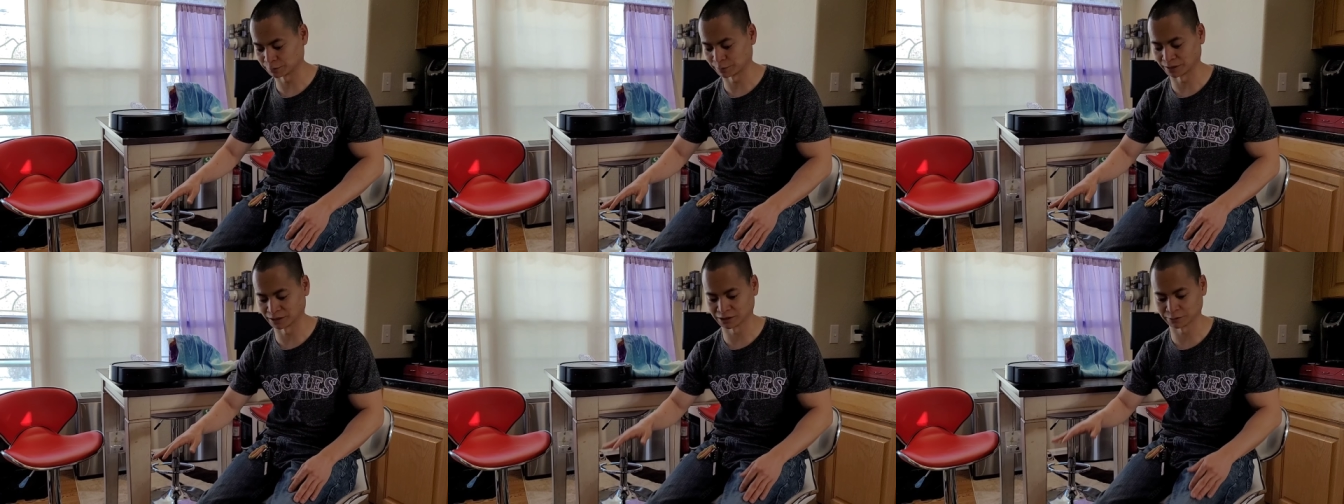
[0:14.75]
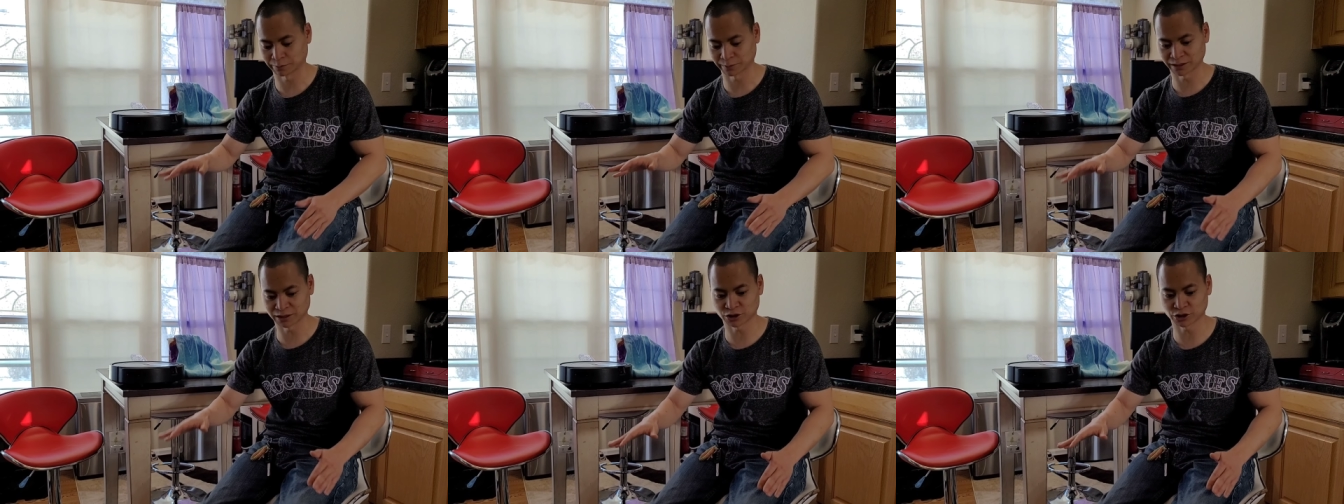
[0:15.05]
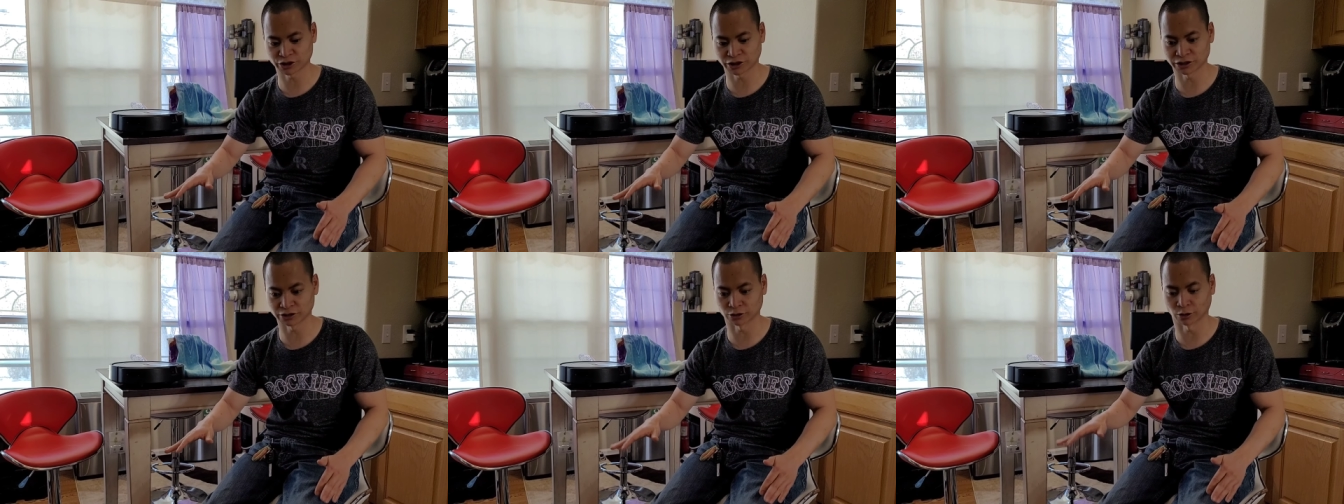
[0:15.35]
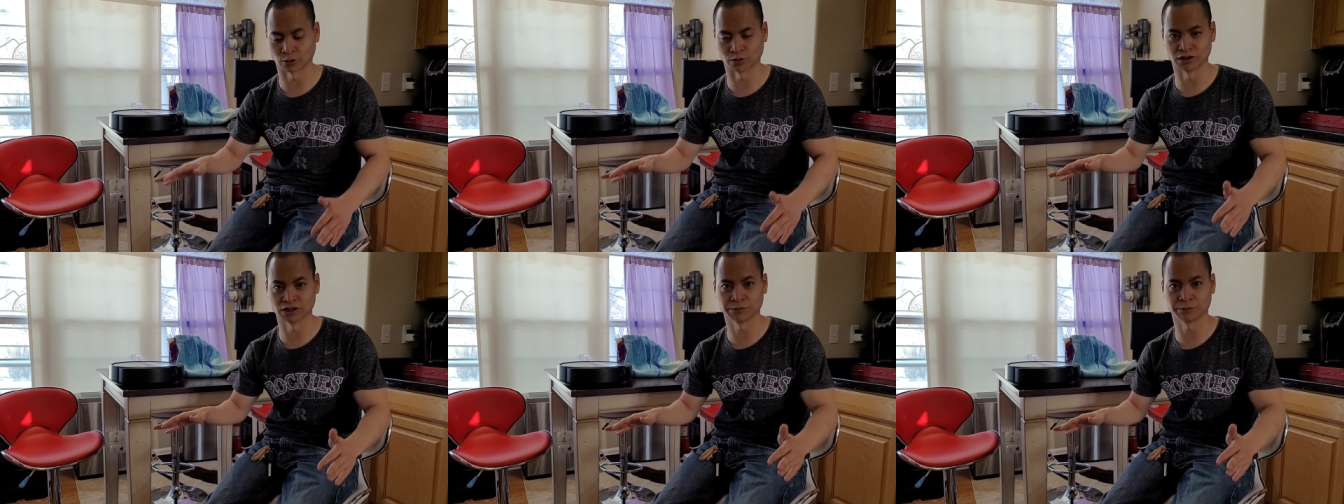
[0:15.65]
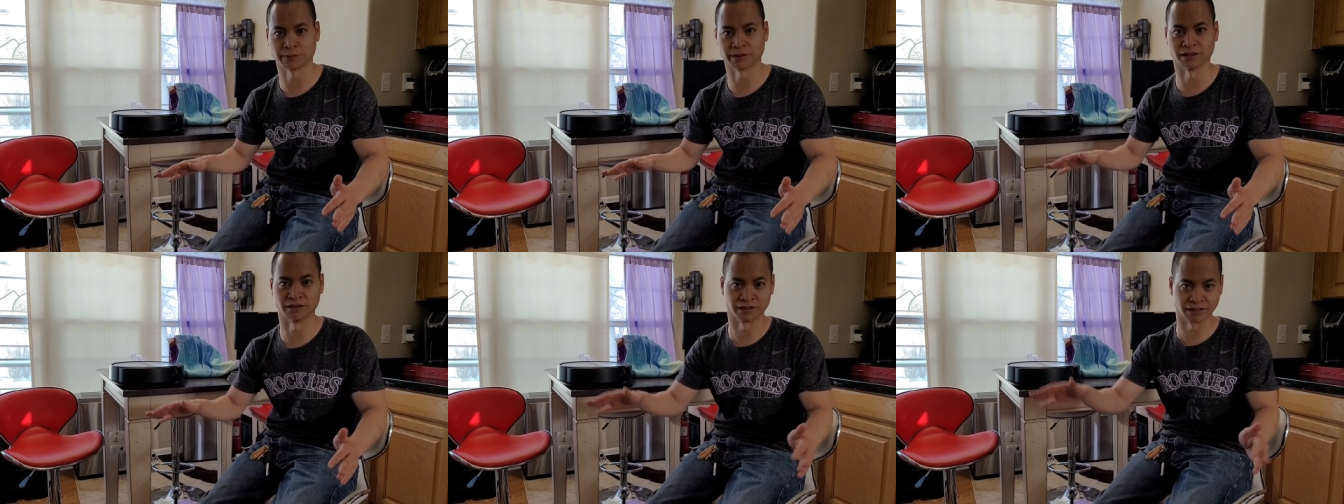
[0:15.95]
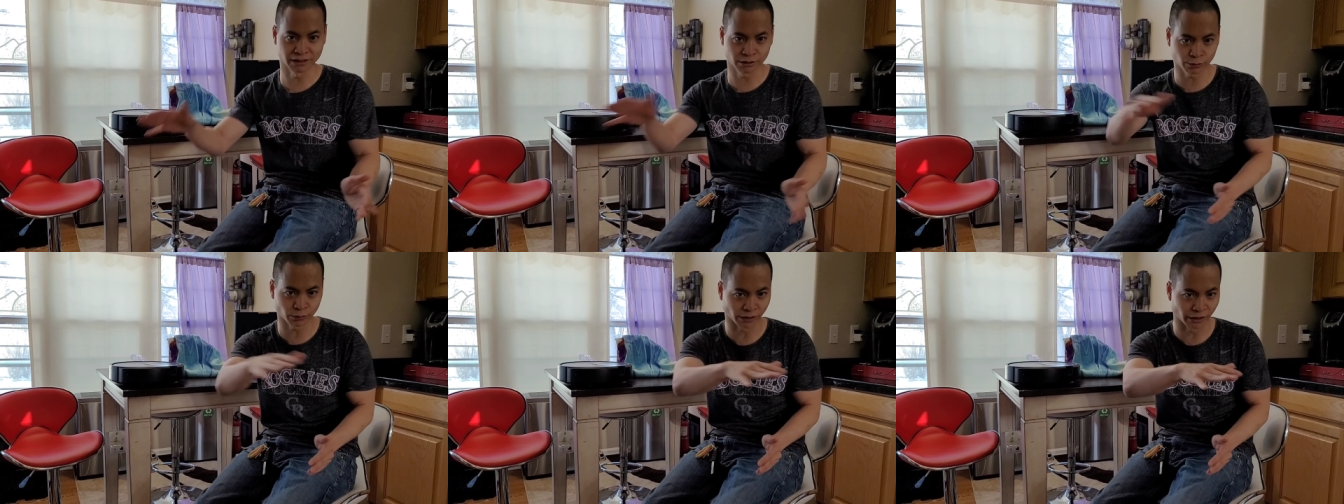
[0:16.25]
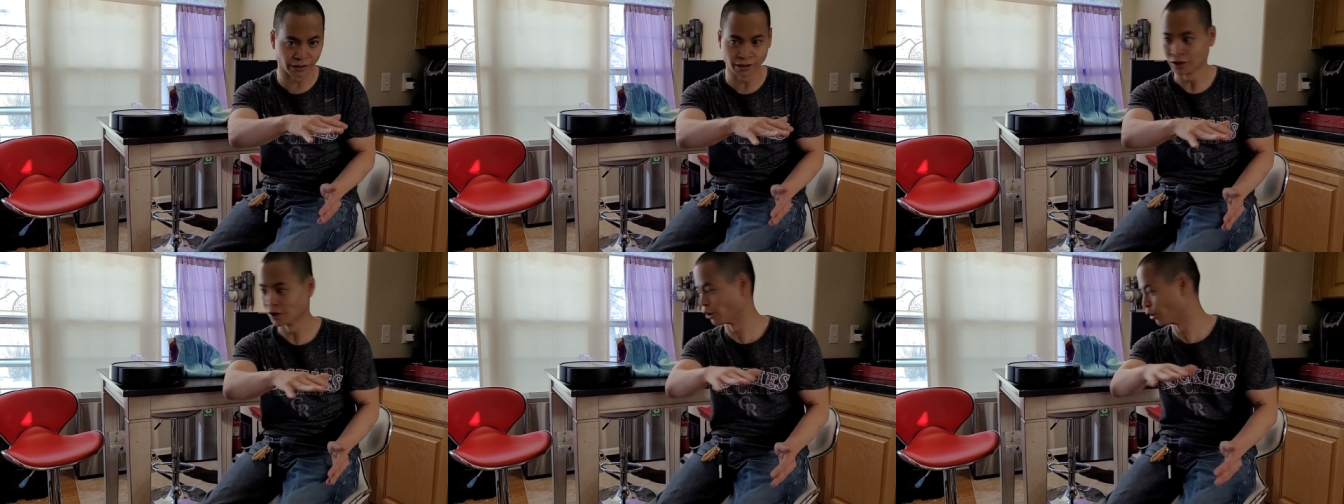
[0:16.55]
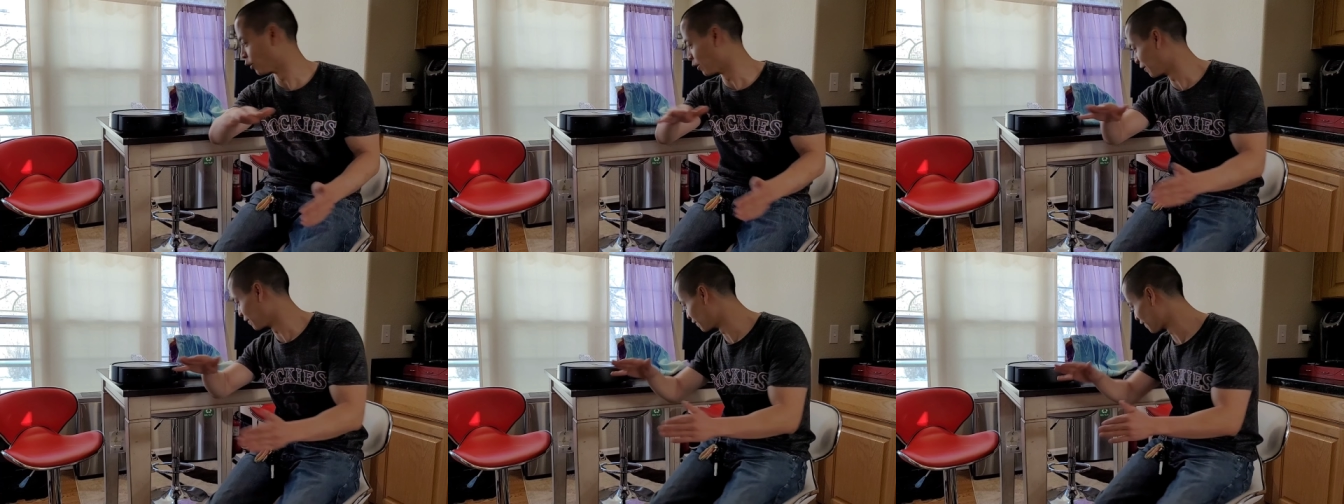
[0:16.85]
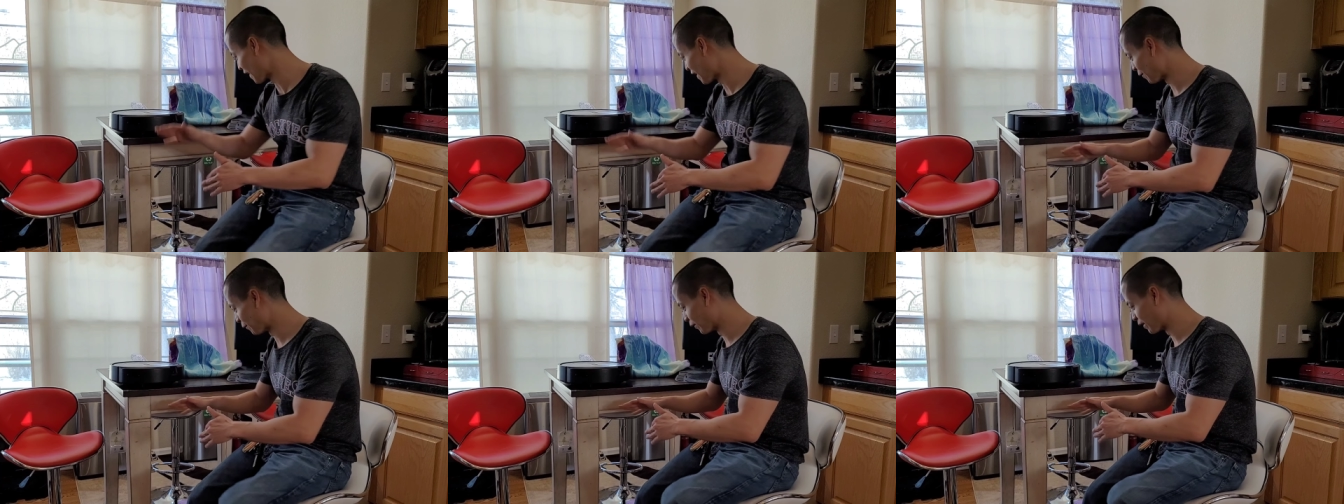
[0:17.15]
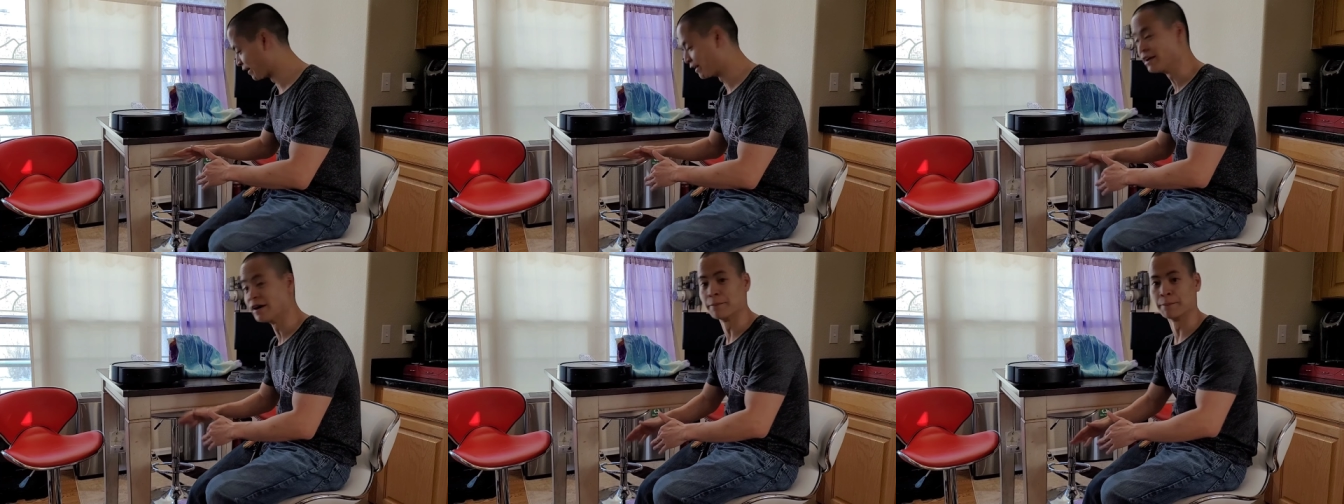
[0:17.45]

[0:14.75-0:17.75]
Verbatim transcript: but spinning chairs only spin this way or that way,